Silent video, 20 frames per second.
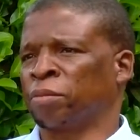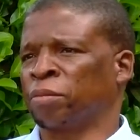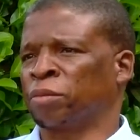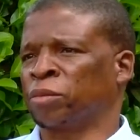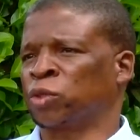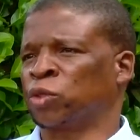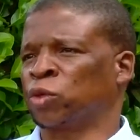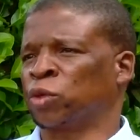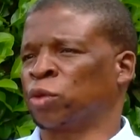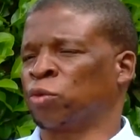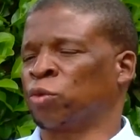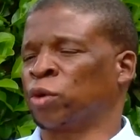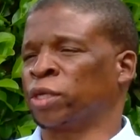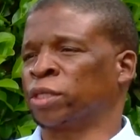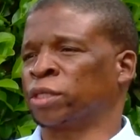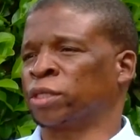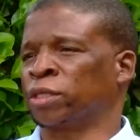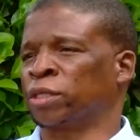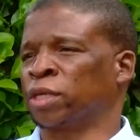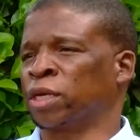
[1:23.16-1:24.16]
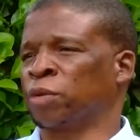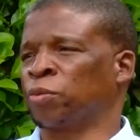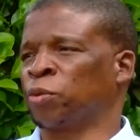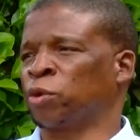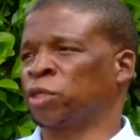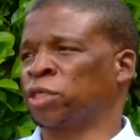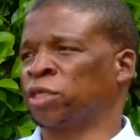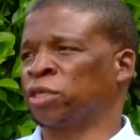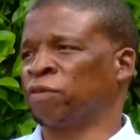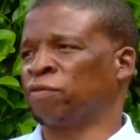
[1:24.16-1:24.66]
So there was a
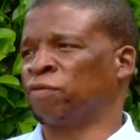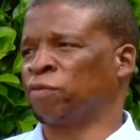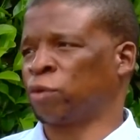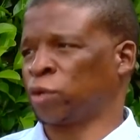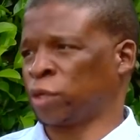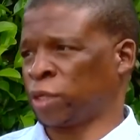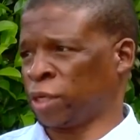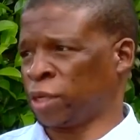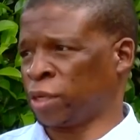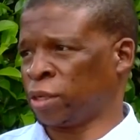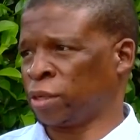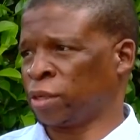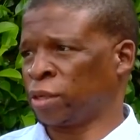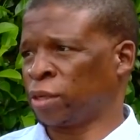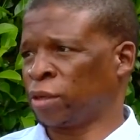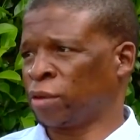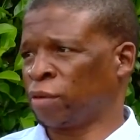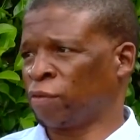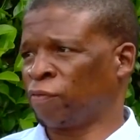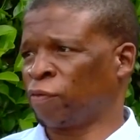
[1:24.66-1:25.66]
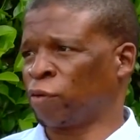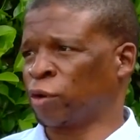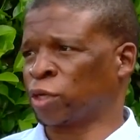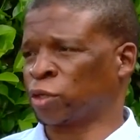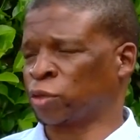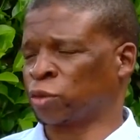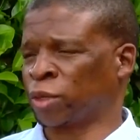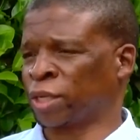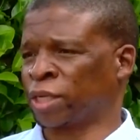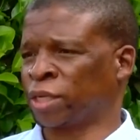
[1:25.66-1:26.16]
portion of water for
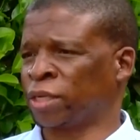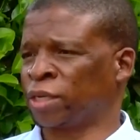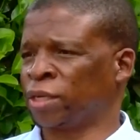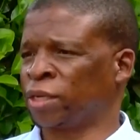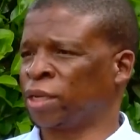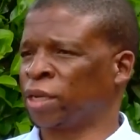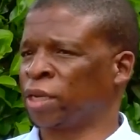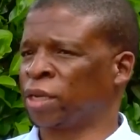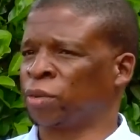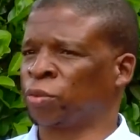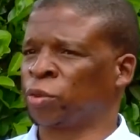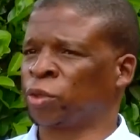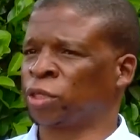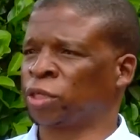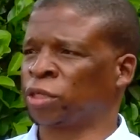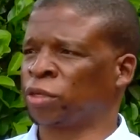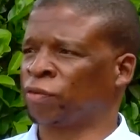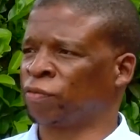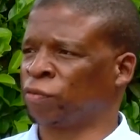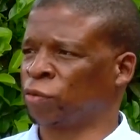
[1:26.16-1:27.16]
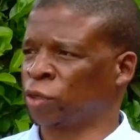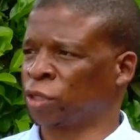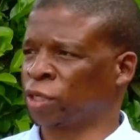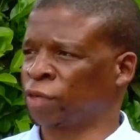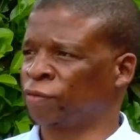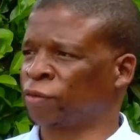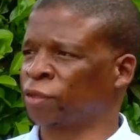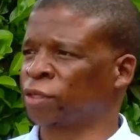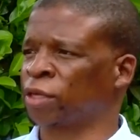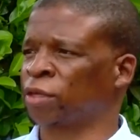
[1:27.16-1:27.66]
Eswatini and a portion of water
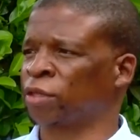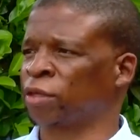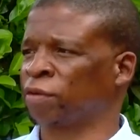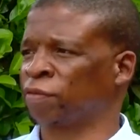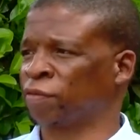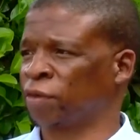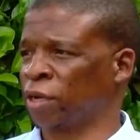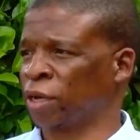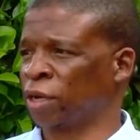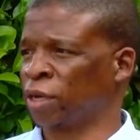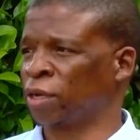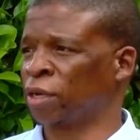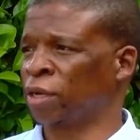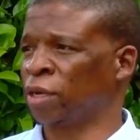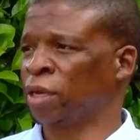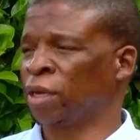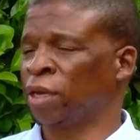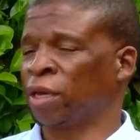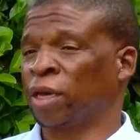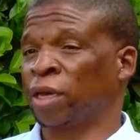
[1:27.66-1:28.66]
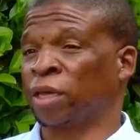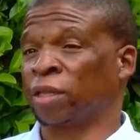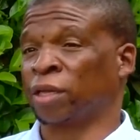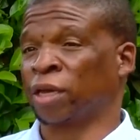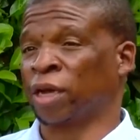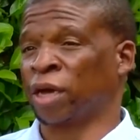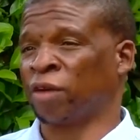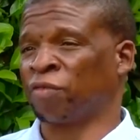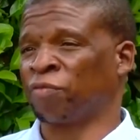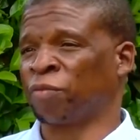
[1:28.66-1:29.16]
for South Africa. And the
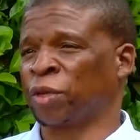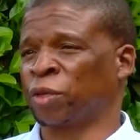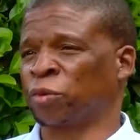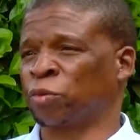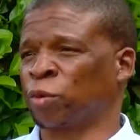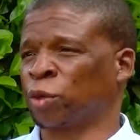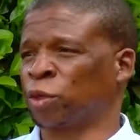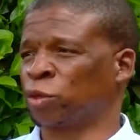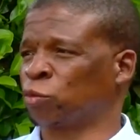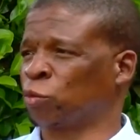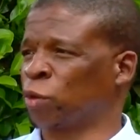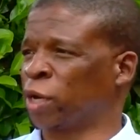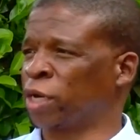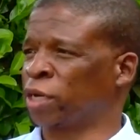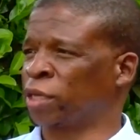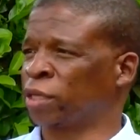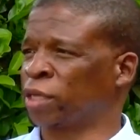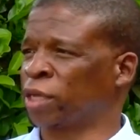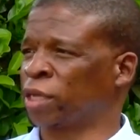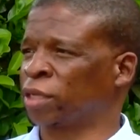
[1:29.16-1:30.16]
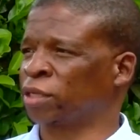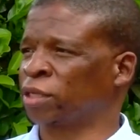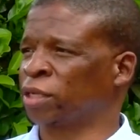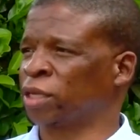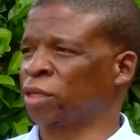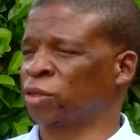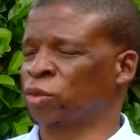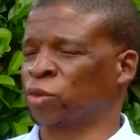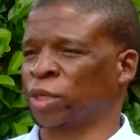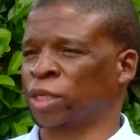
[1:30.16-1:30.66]
government was worried that
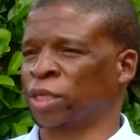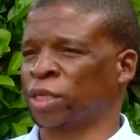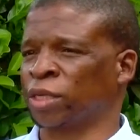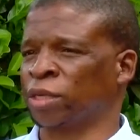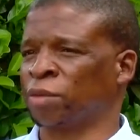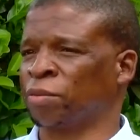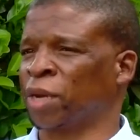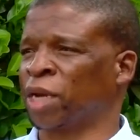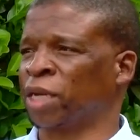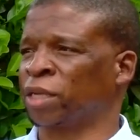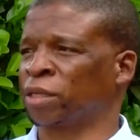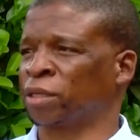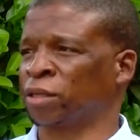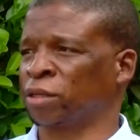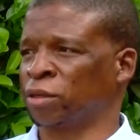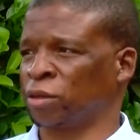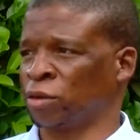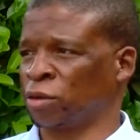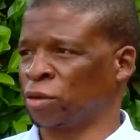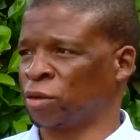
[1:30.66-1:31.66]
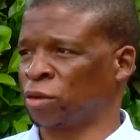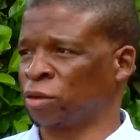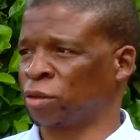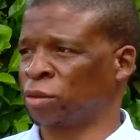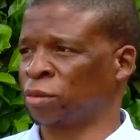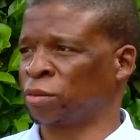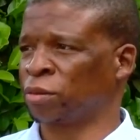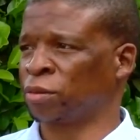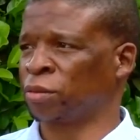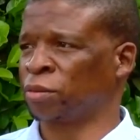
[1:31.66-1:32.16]
Eswatini might not
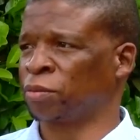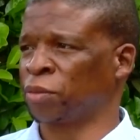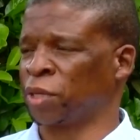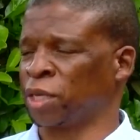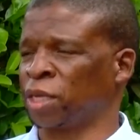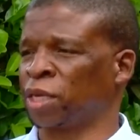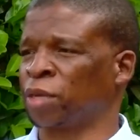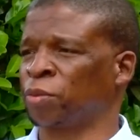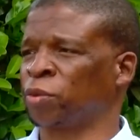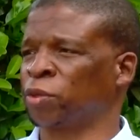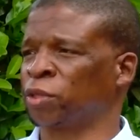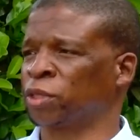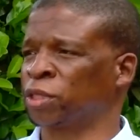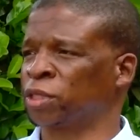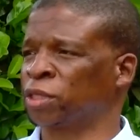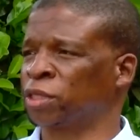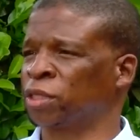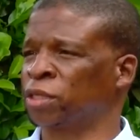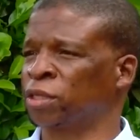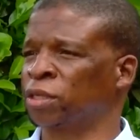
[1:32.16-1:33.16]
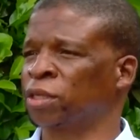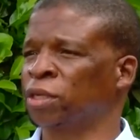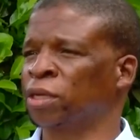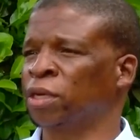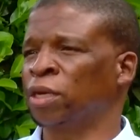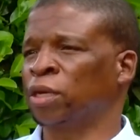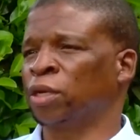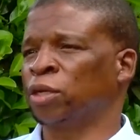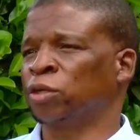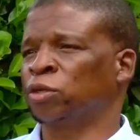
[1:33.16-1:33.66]
be in a position
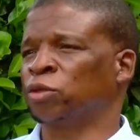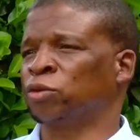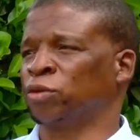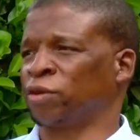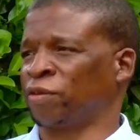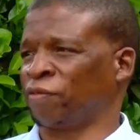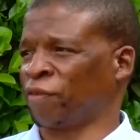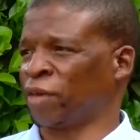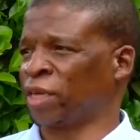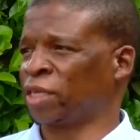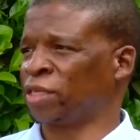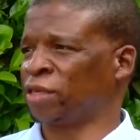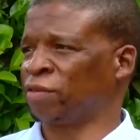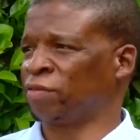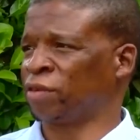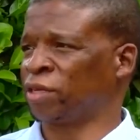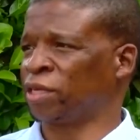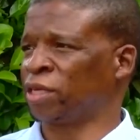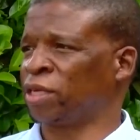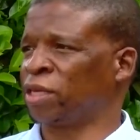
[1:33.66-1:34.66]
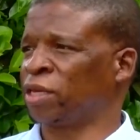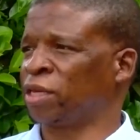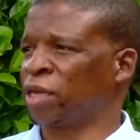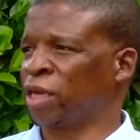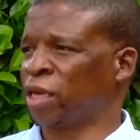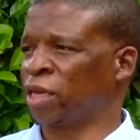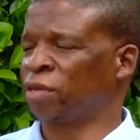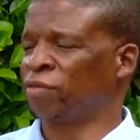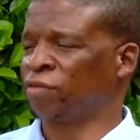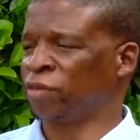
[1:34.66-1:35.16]
to effectively
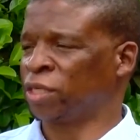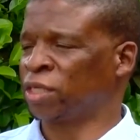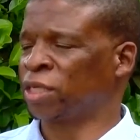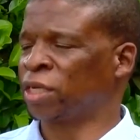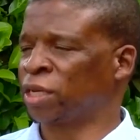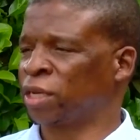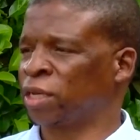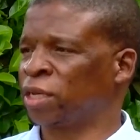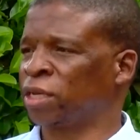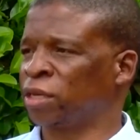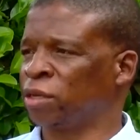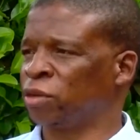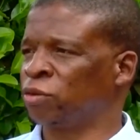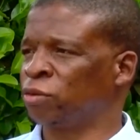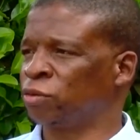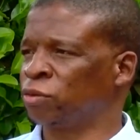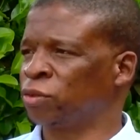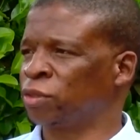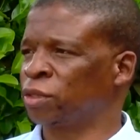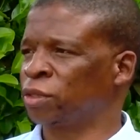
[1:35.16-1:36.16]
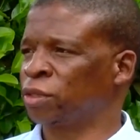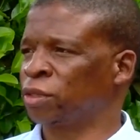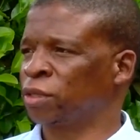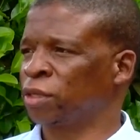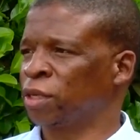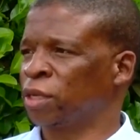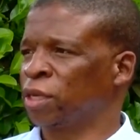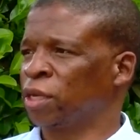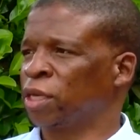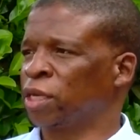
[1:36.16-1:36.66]
and efficiently use
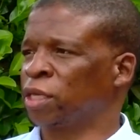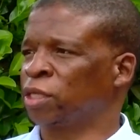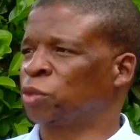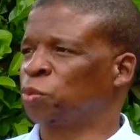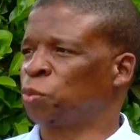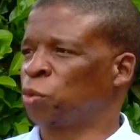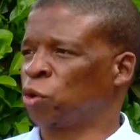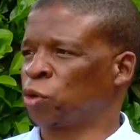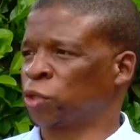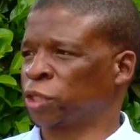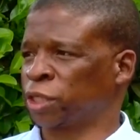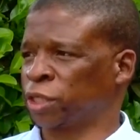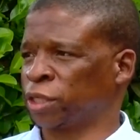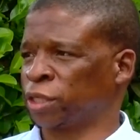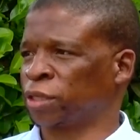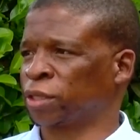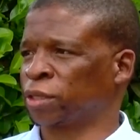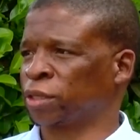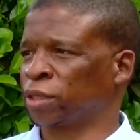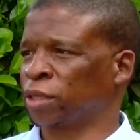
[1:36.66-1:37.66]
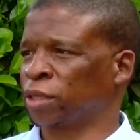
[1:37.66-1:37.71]
its portion